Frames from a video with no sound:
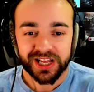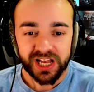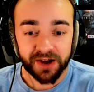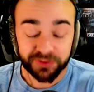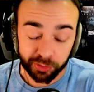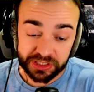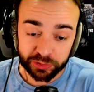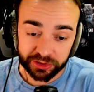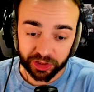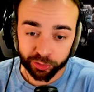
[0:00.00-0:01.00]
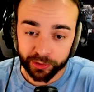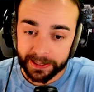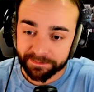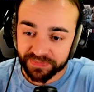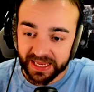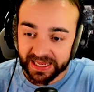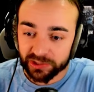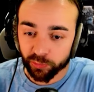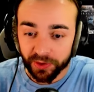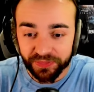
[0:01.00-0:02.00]
of 2023.
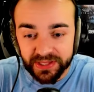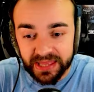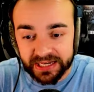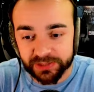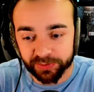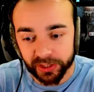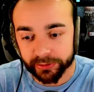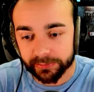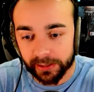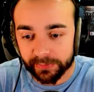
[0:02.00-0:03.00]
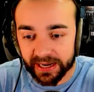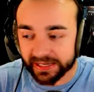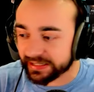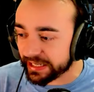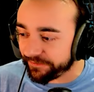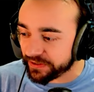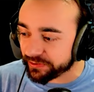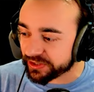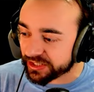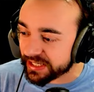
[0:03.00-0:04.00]
And one thing that is blowing my mind, if you
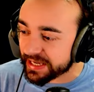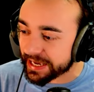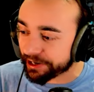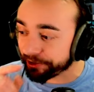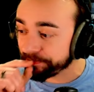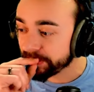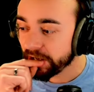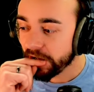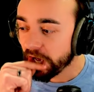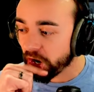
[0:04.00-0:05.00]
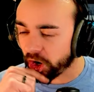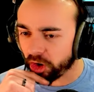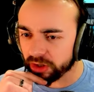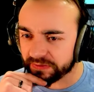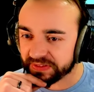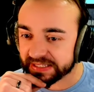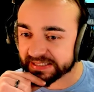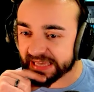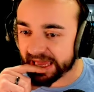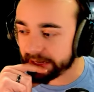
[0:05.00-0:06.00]
see here, all of these
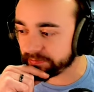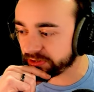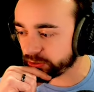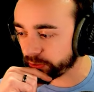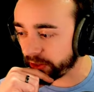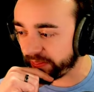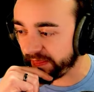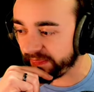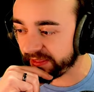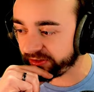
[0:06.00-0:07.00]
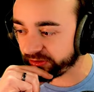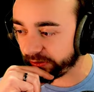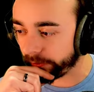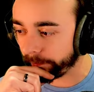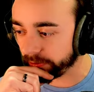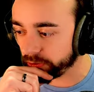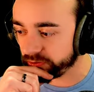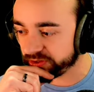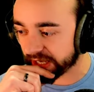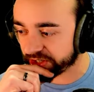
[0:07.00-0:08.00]
games within this little blue
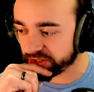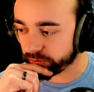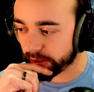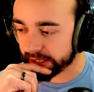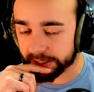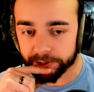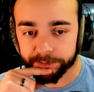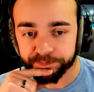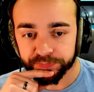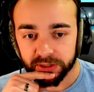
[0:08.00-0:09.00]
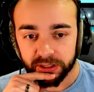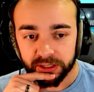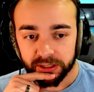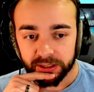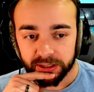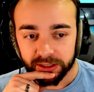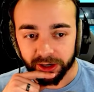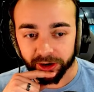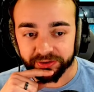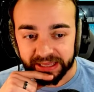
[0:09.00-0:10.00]
section right here
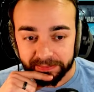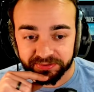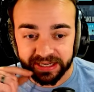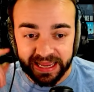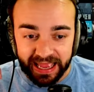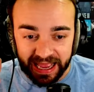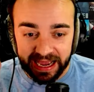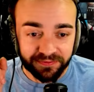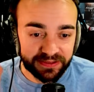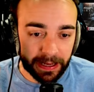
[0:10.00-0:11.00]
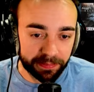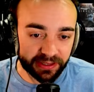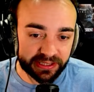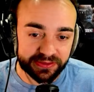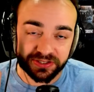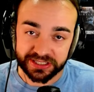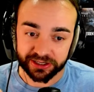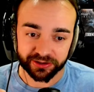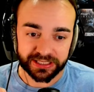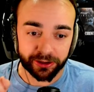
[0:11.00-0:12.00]
are games that I have not played this
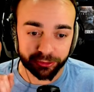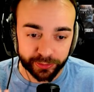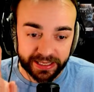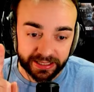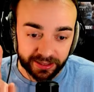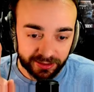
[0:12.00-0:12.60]
year. Now, granted,